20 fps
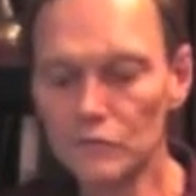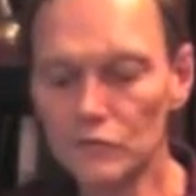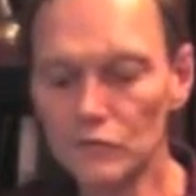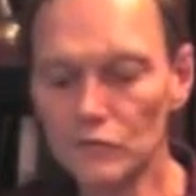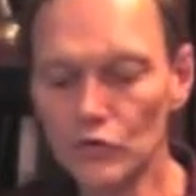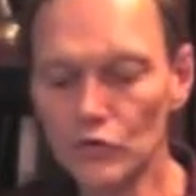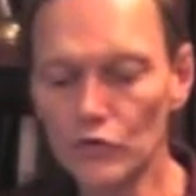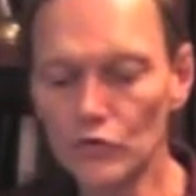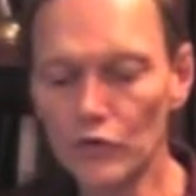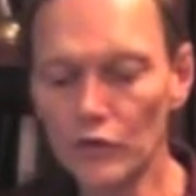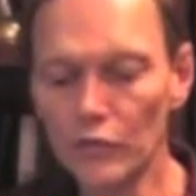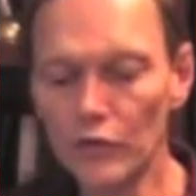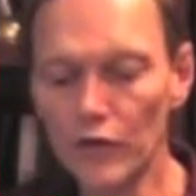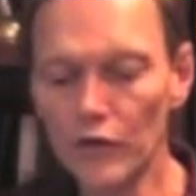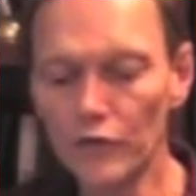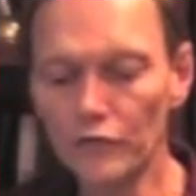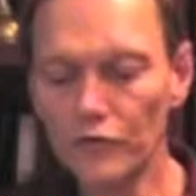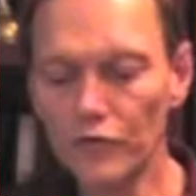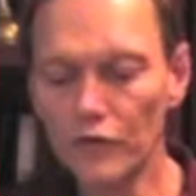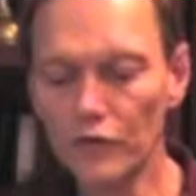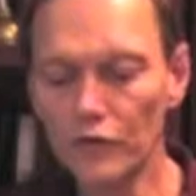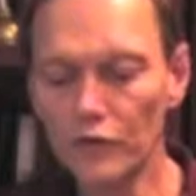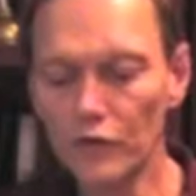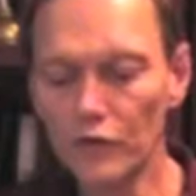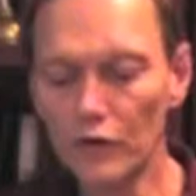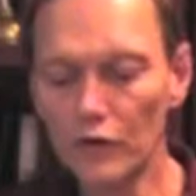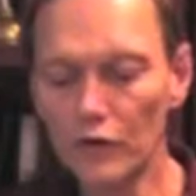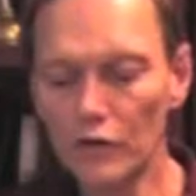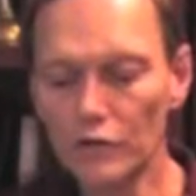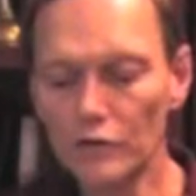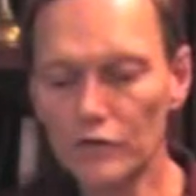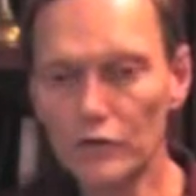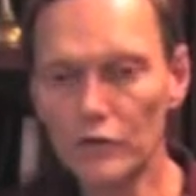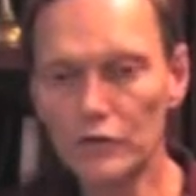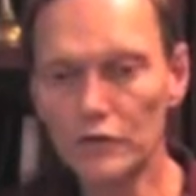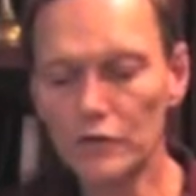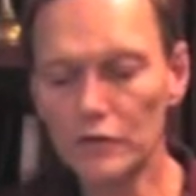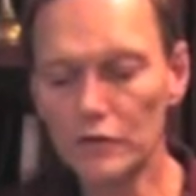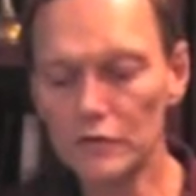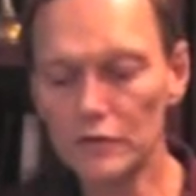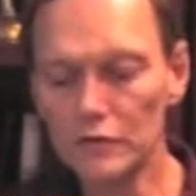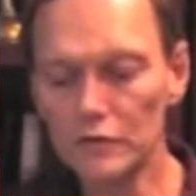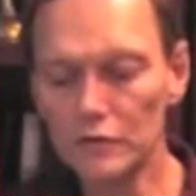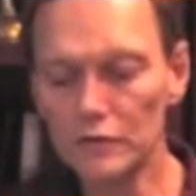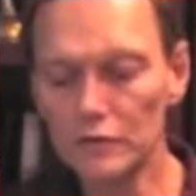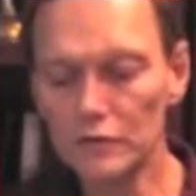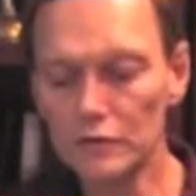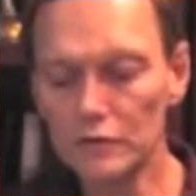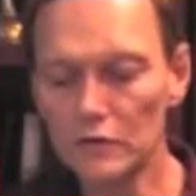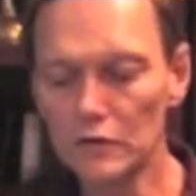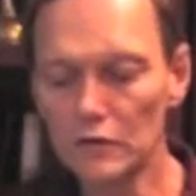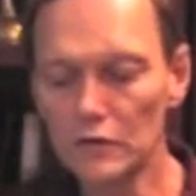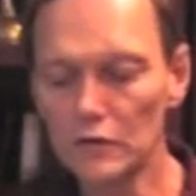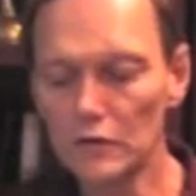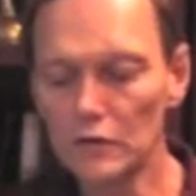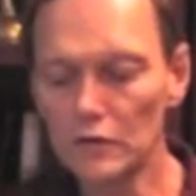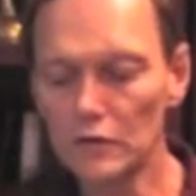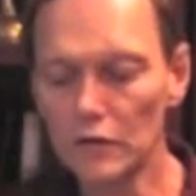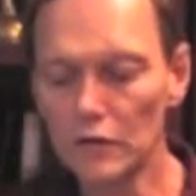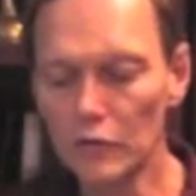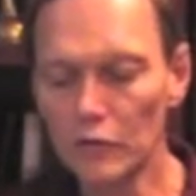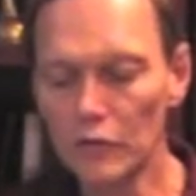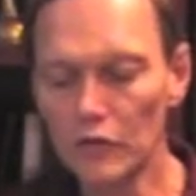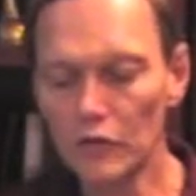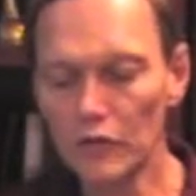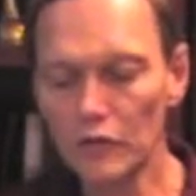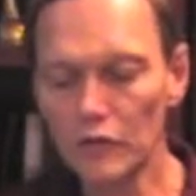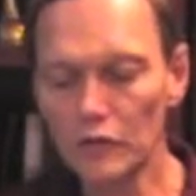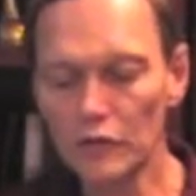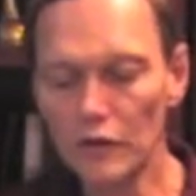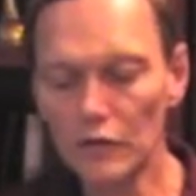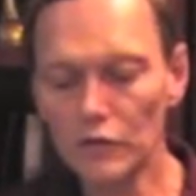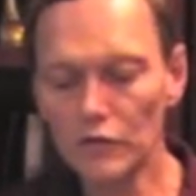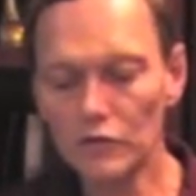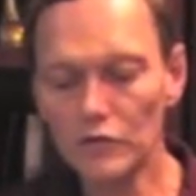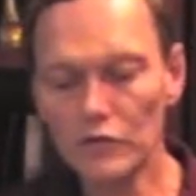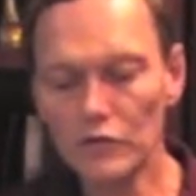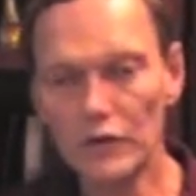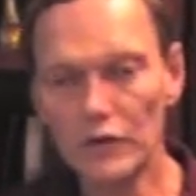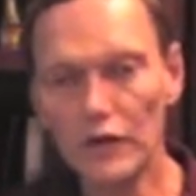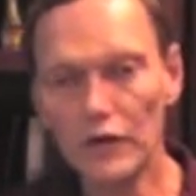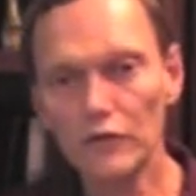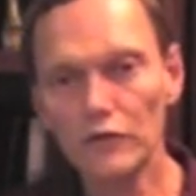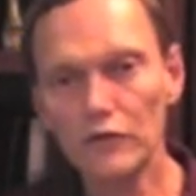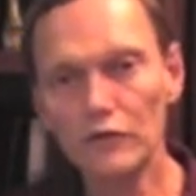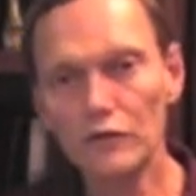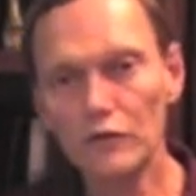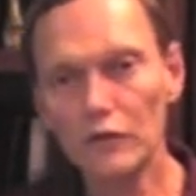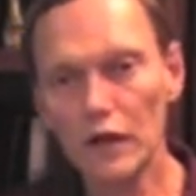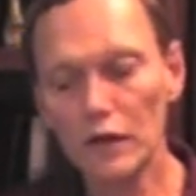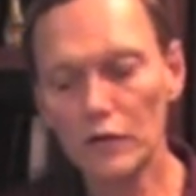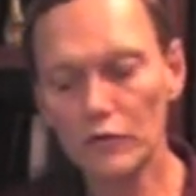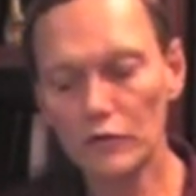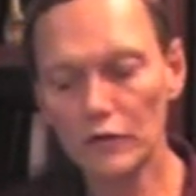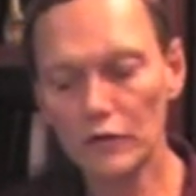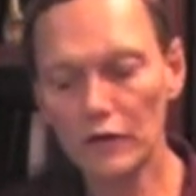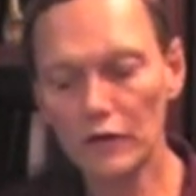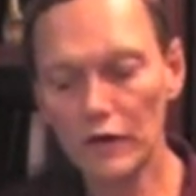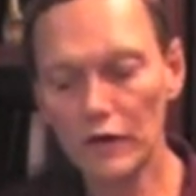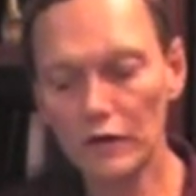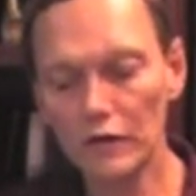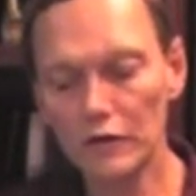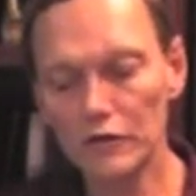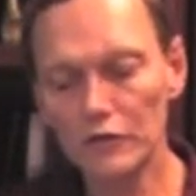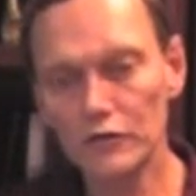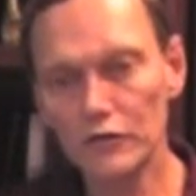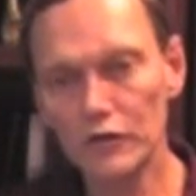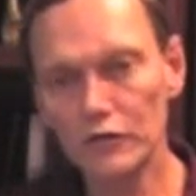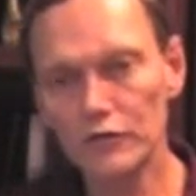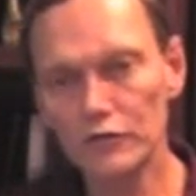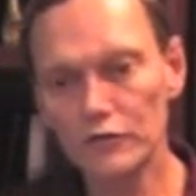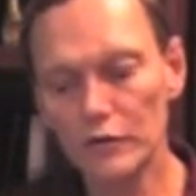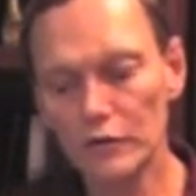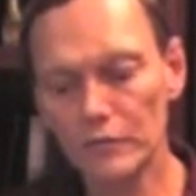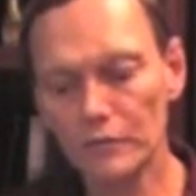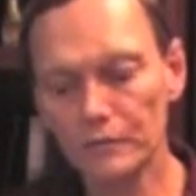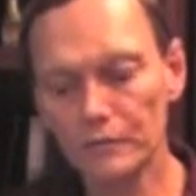Soon I made friends with all the drug dealers, and because I was still in high school, I was the guy to get drugs from.